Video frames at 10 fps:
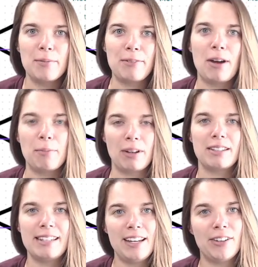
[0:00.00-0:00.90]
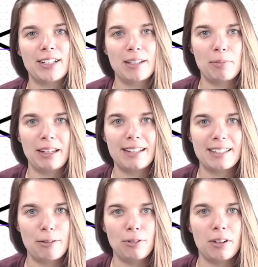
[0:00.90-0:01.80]
If I'm hearing something
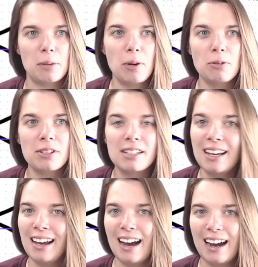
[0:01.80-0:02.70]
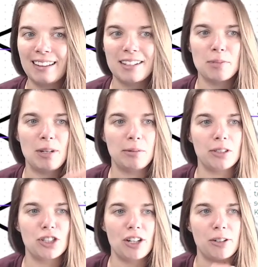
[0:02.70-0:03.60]
insightful on a post, I like to be able
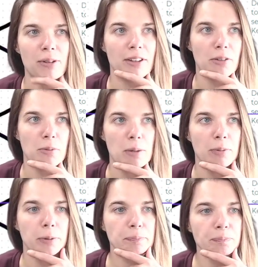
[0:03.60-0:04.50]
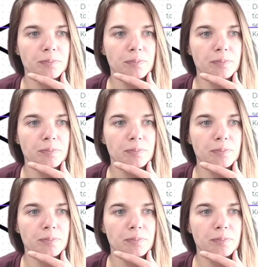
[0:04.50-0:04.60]
to share it with other people.